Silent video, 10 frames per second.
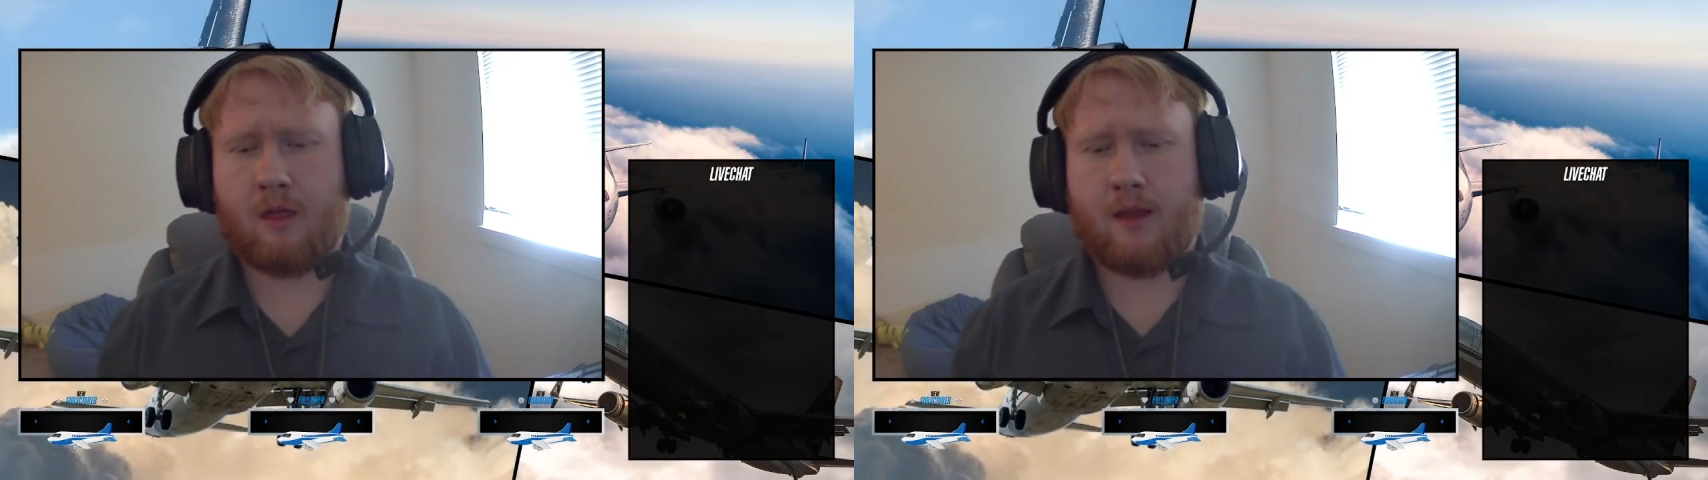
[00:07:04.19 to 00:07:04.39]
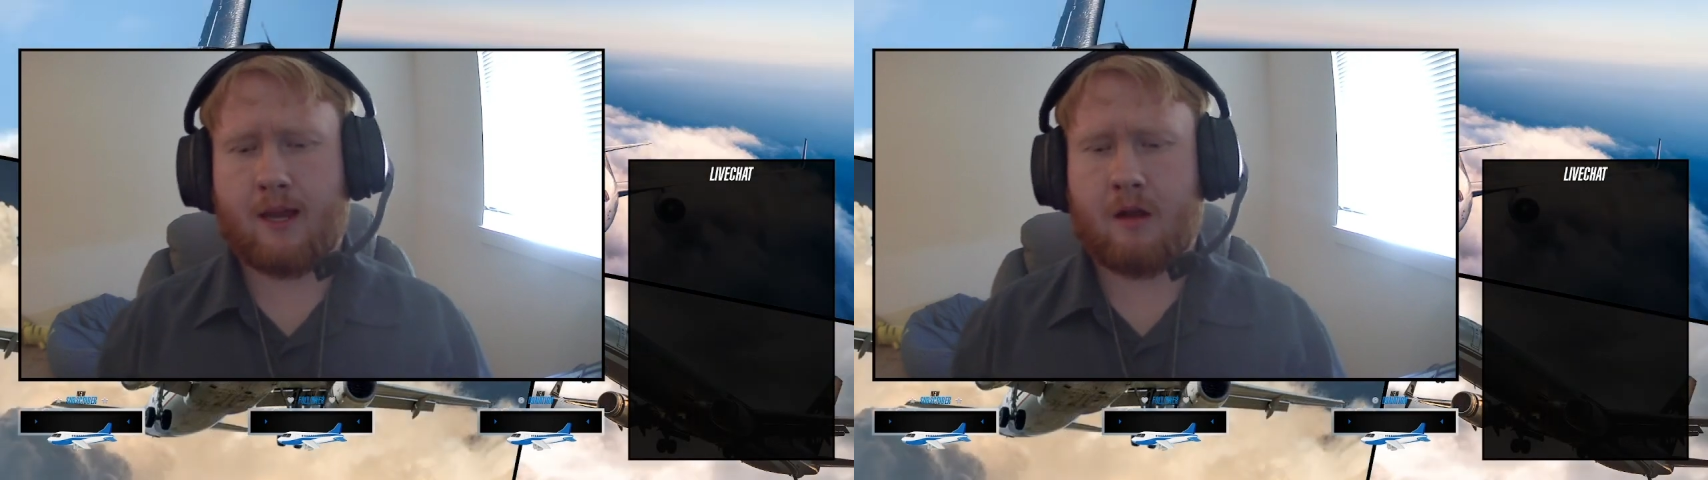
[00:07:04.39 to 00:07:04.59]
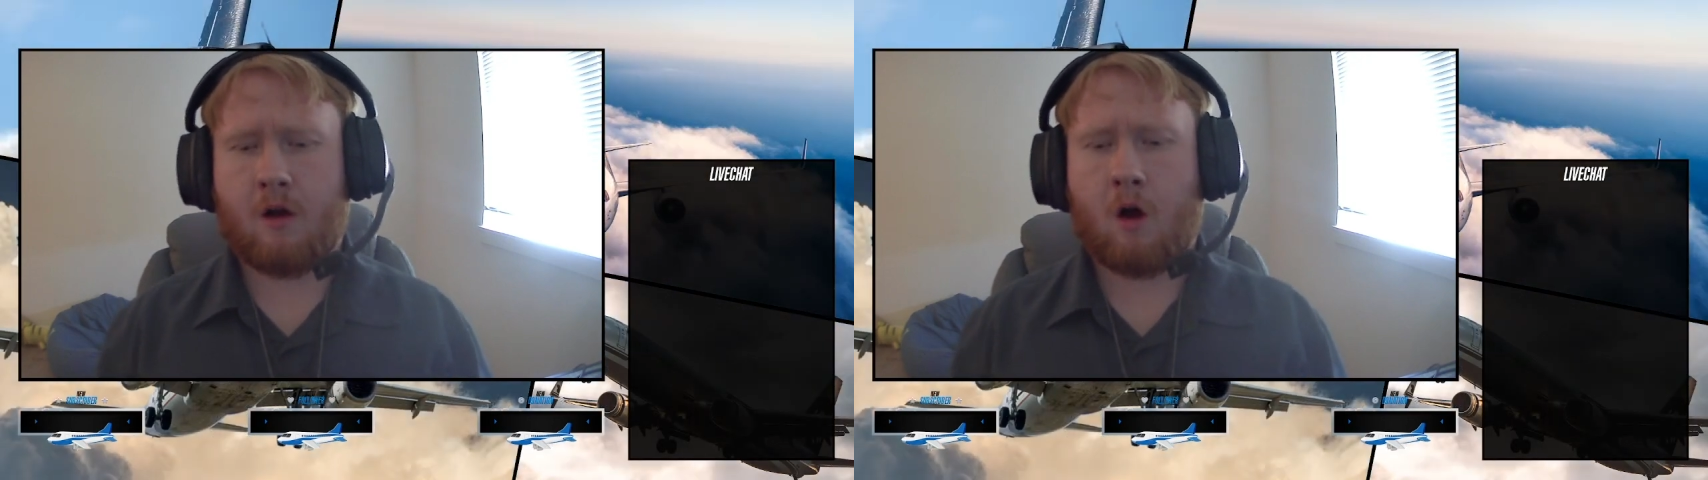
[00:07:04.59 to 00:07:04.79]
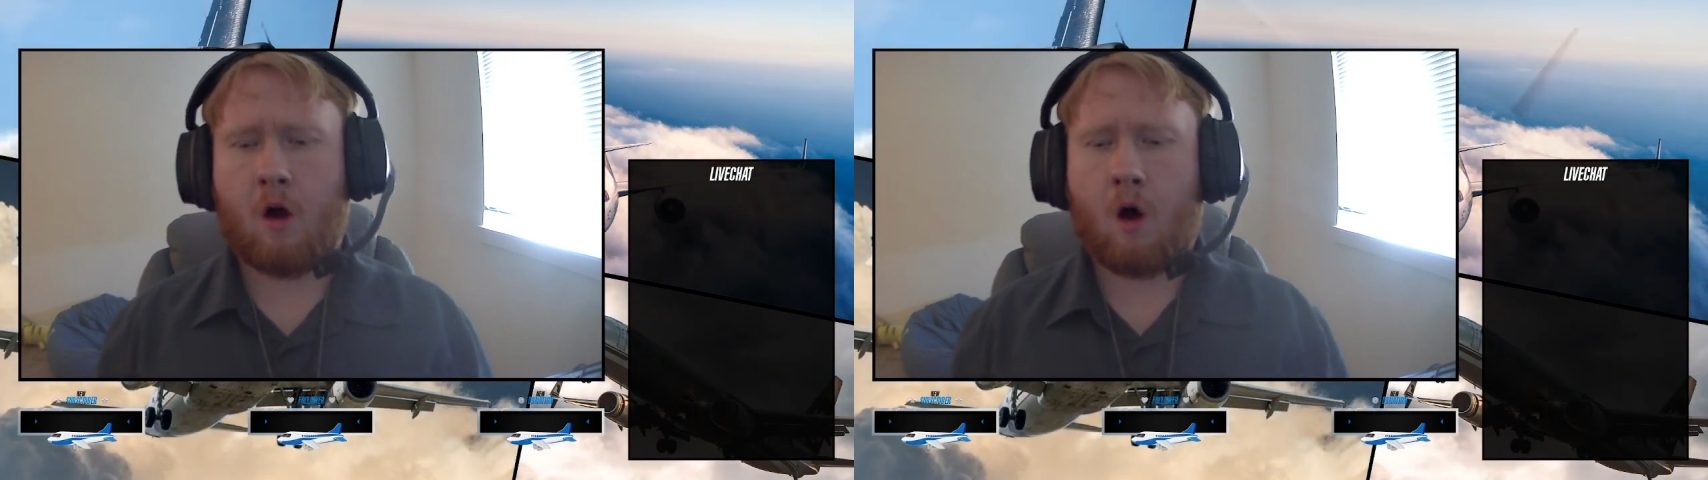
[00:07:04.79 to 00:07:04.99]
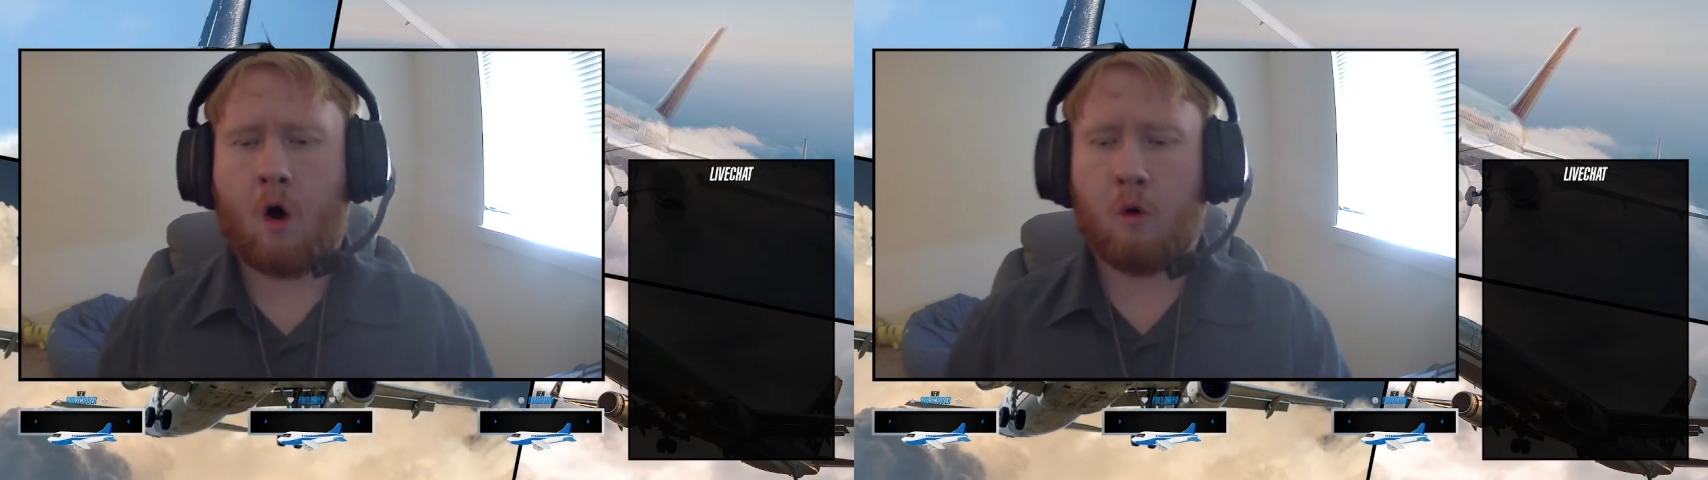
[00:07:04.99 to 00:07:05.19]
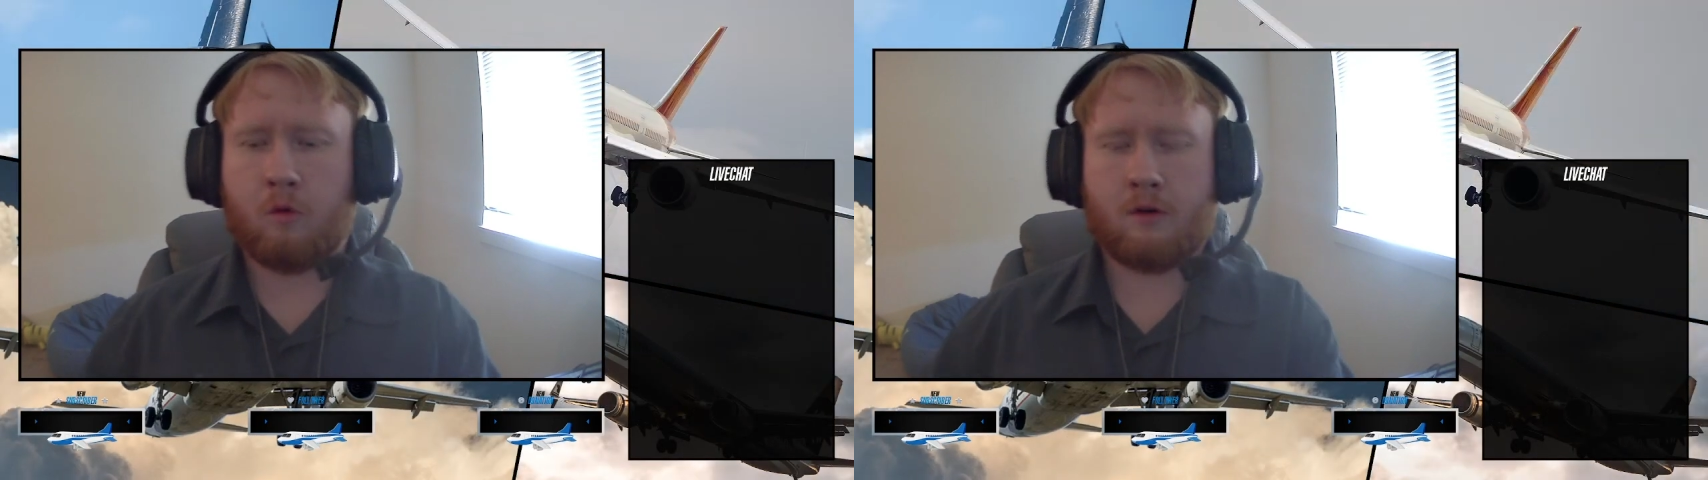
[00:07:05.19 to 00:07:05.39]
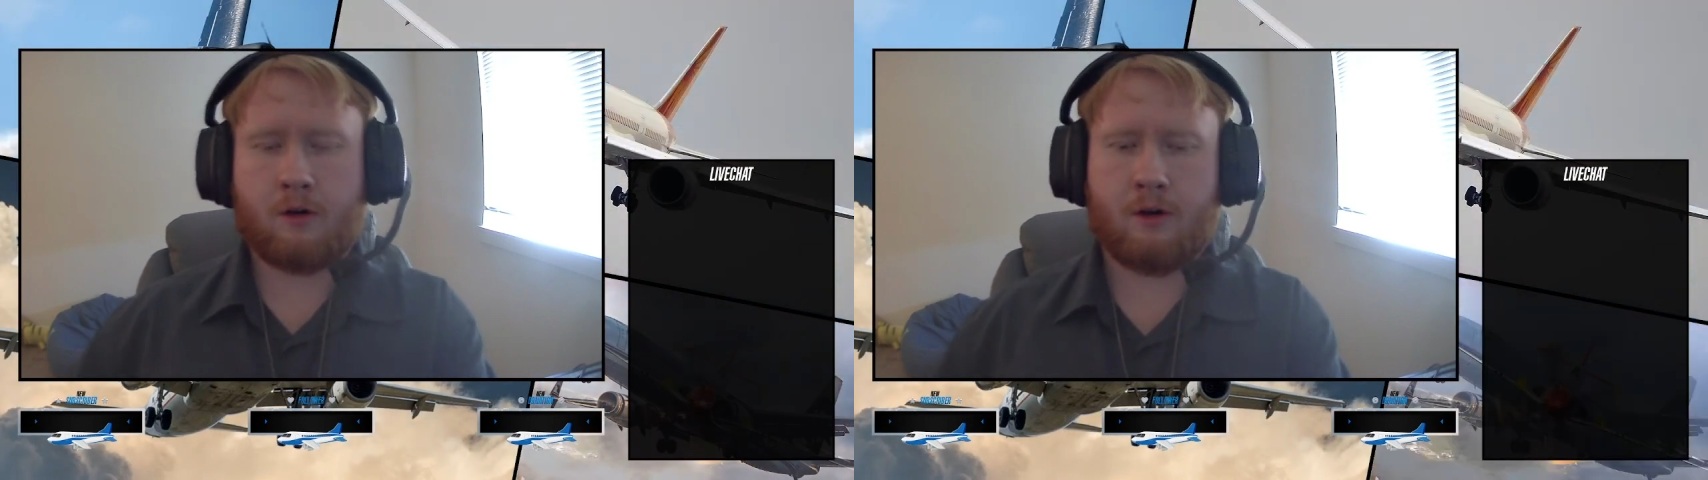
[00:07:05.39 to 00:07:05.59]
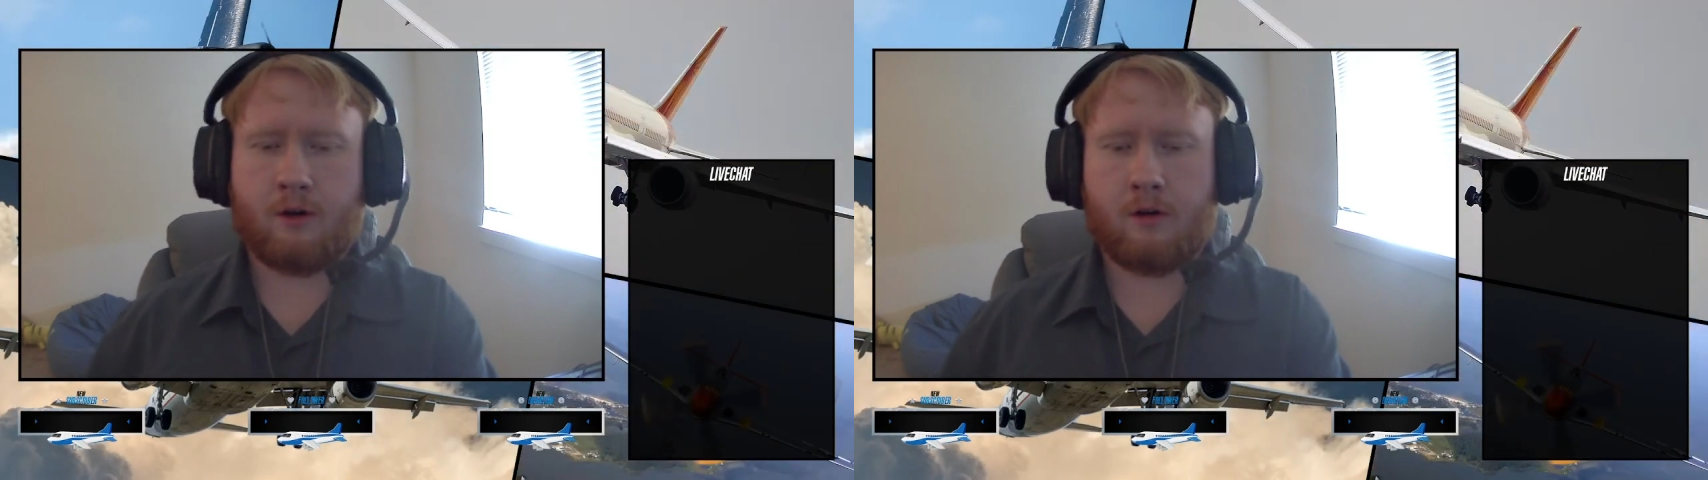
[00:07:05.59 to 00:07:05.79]
the
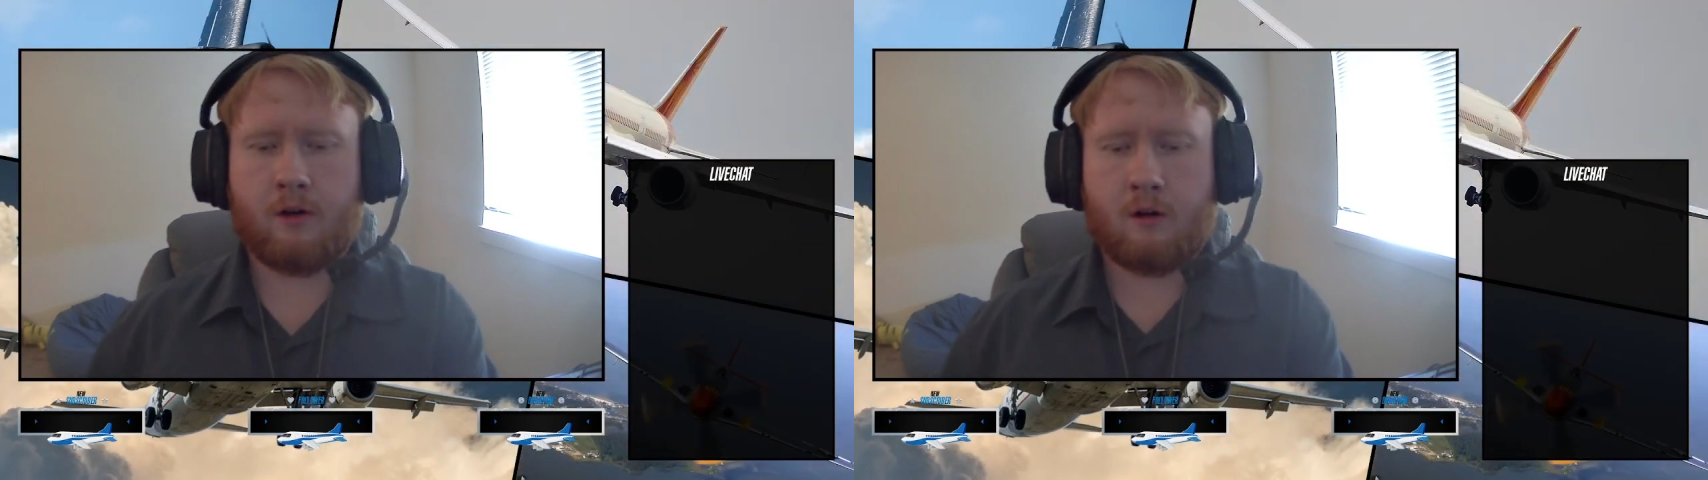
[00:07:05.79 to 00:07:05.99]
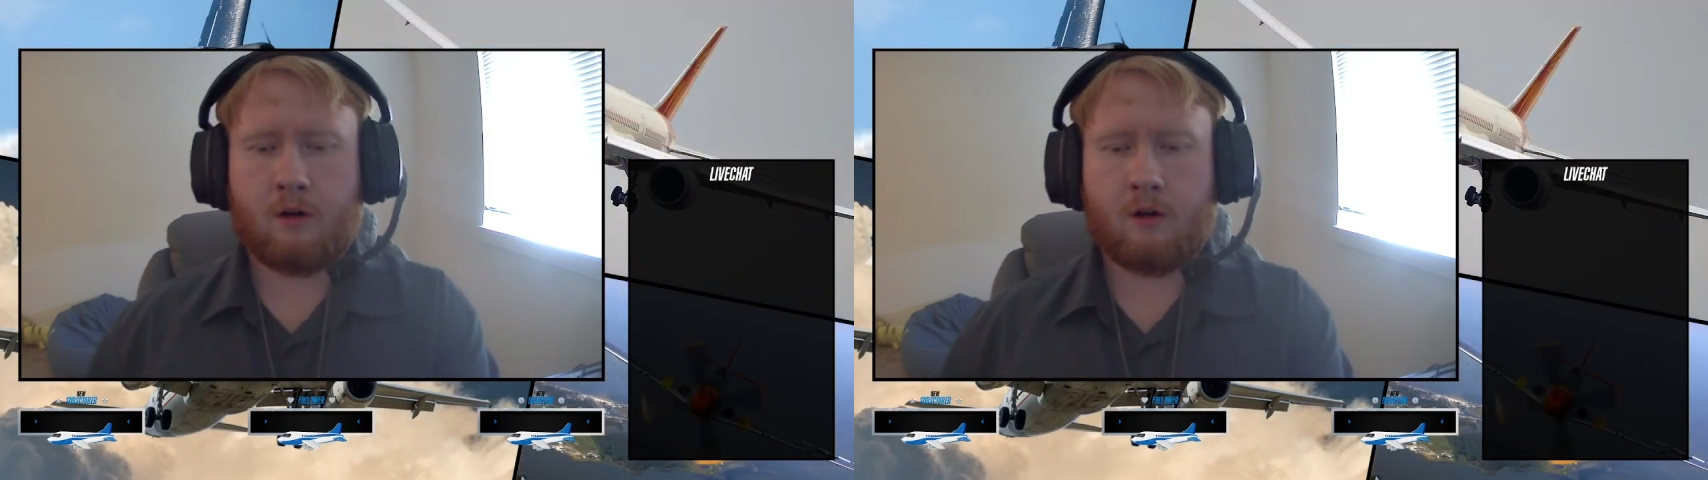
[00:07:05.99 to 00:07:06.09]
older